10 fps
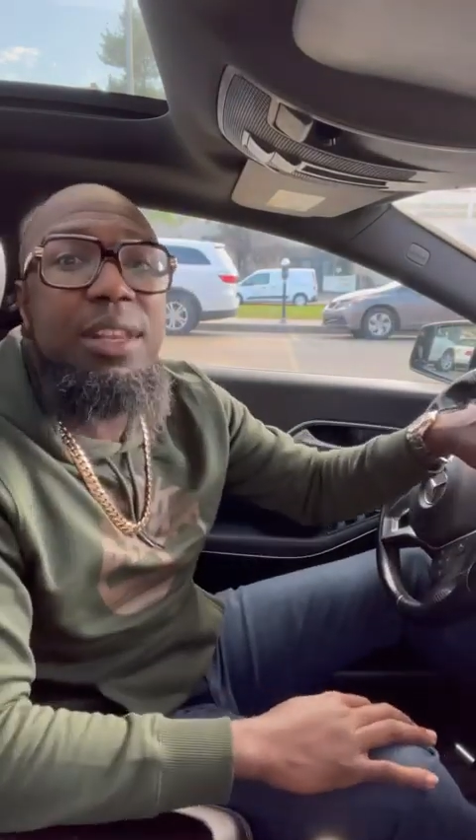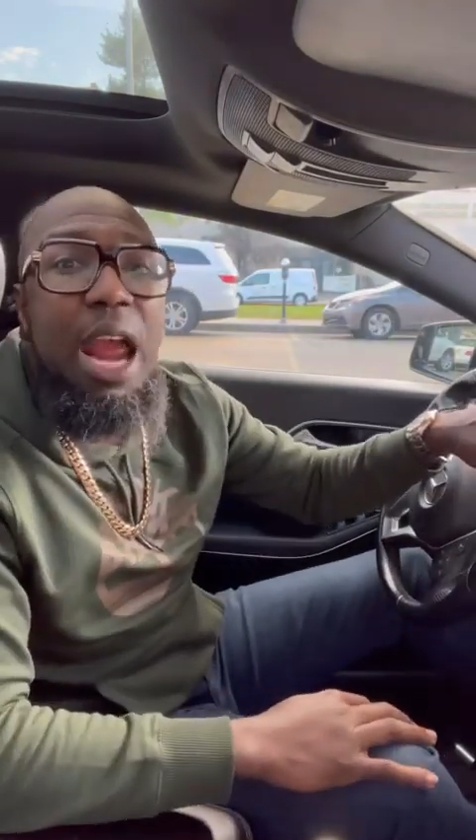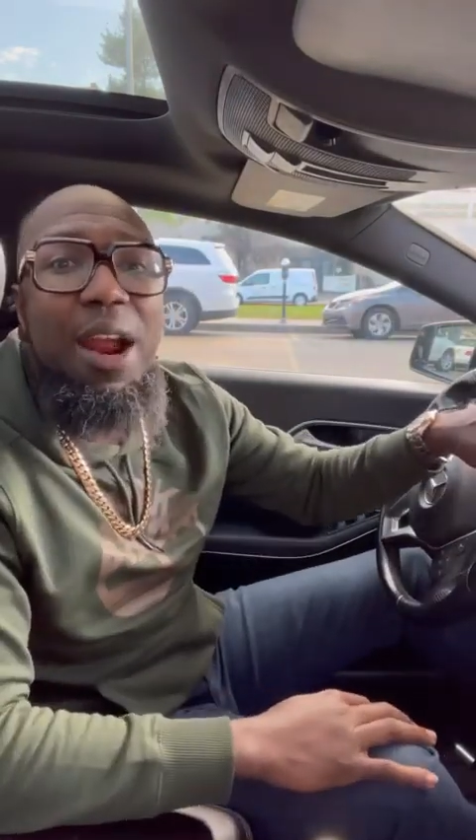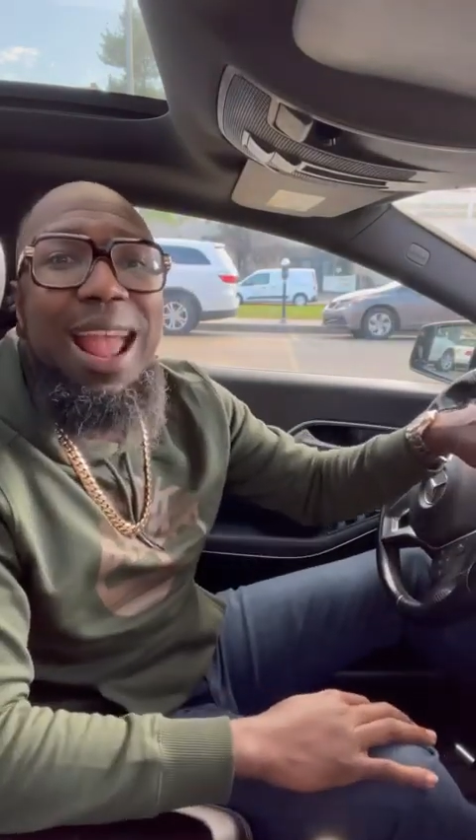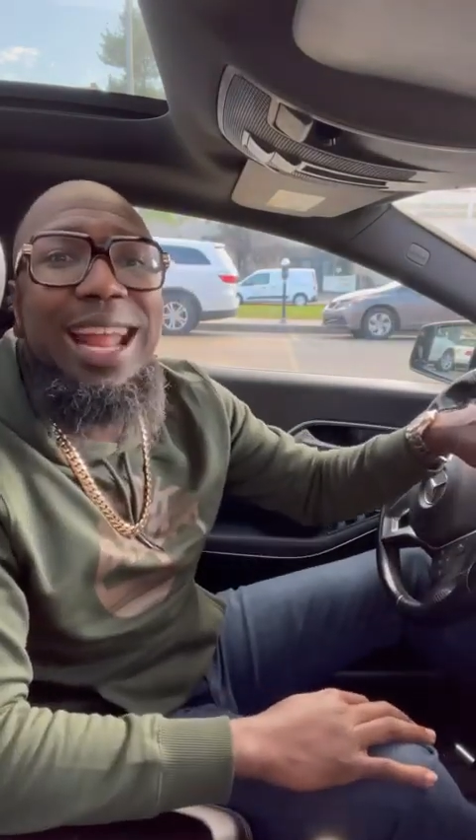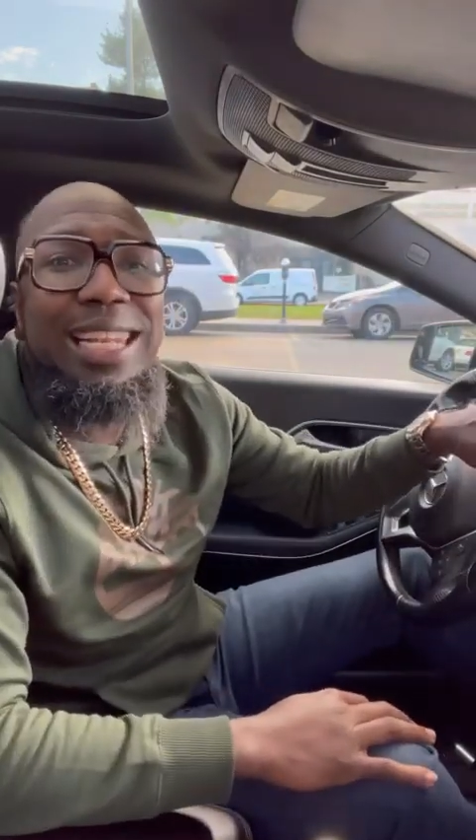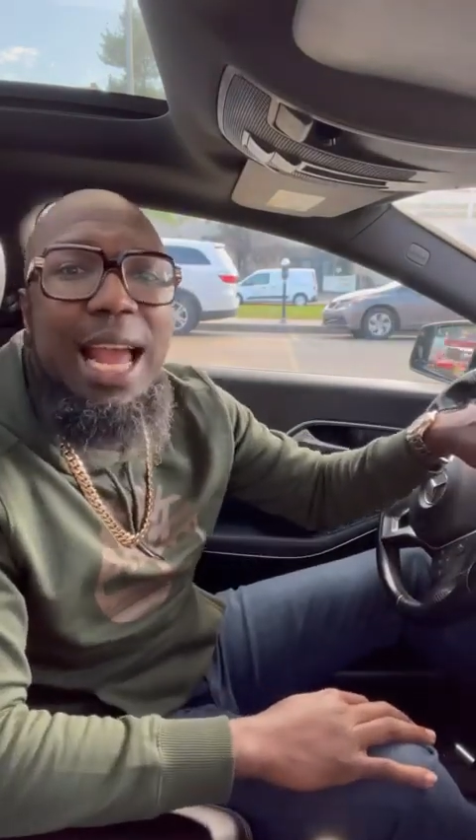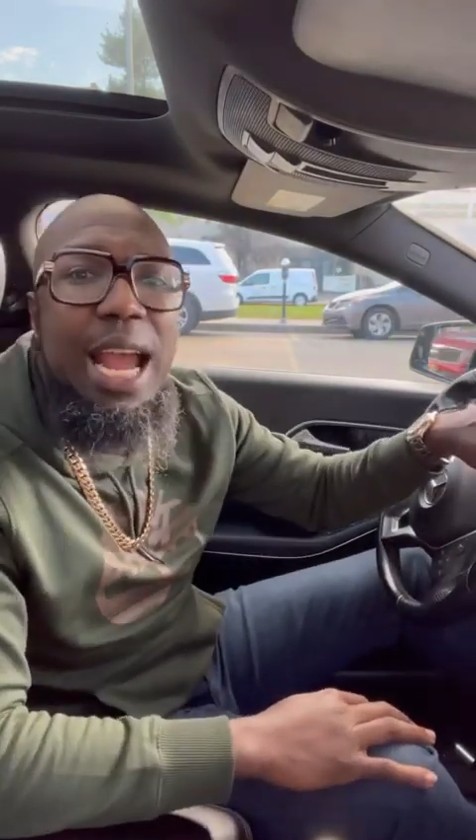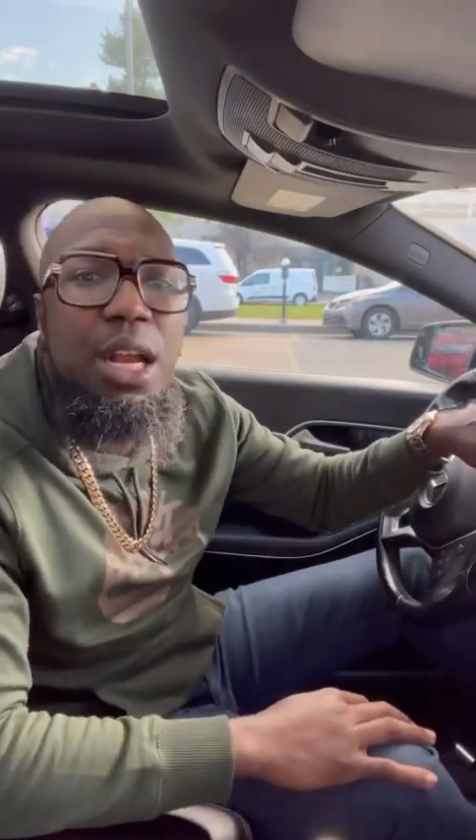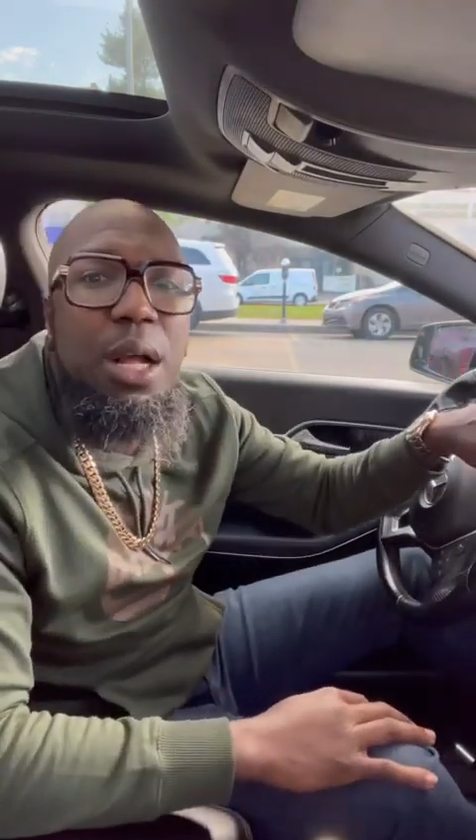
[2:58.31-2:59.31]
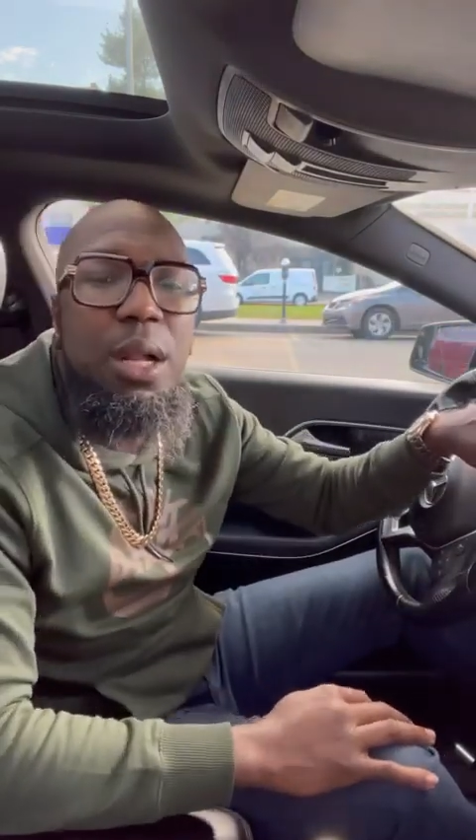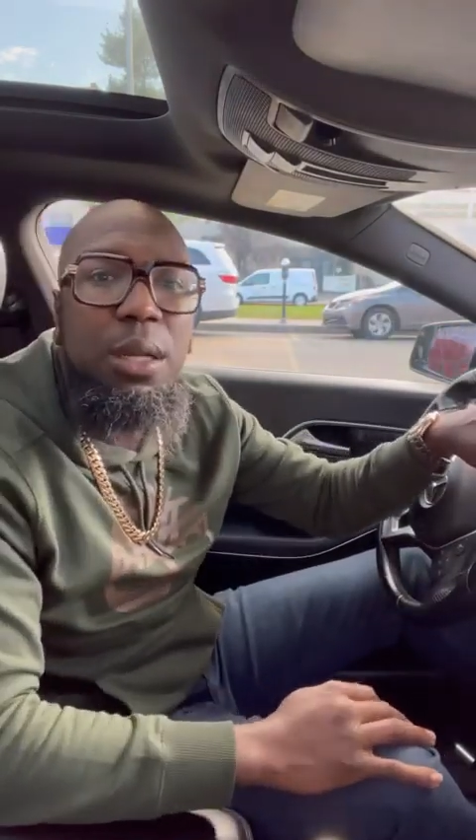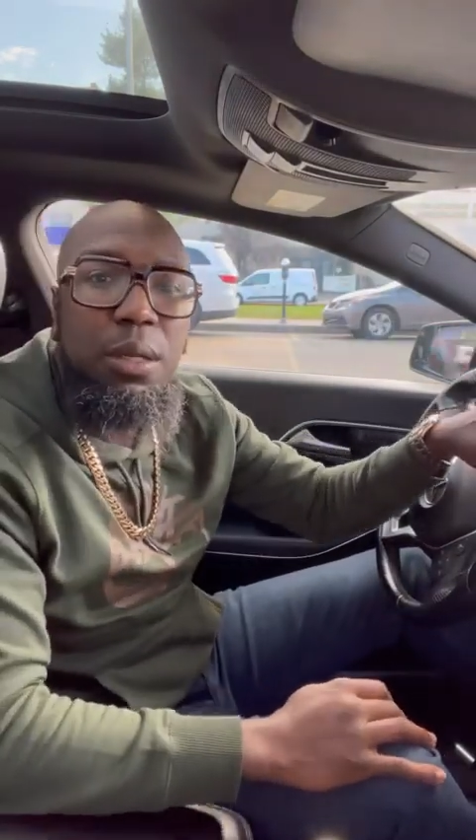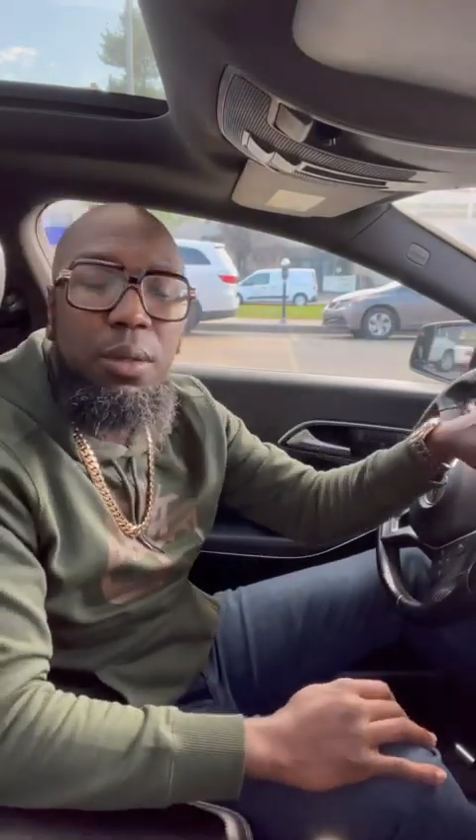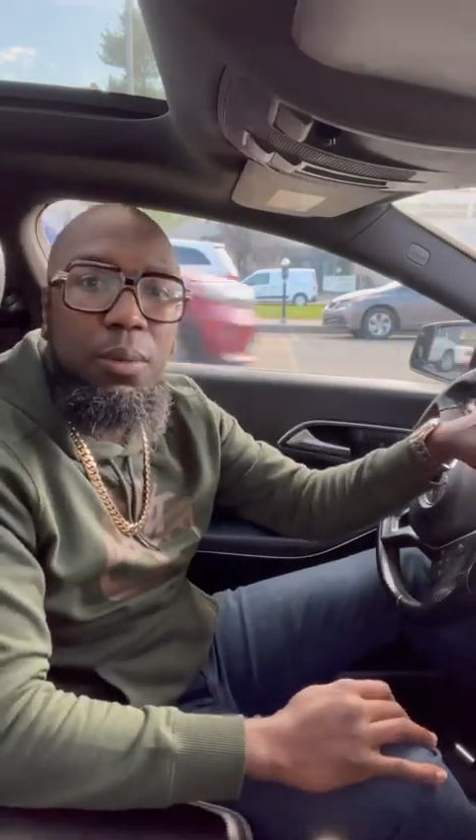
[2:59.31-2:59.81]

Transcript: there a title?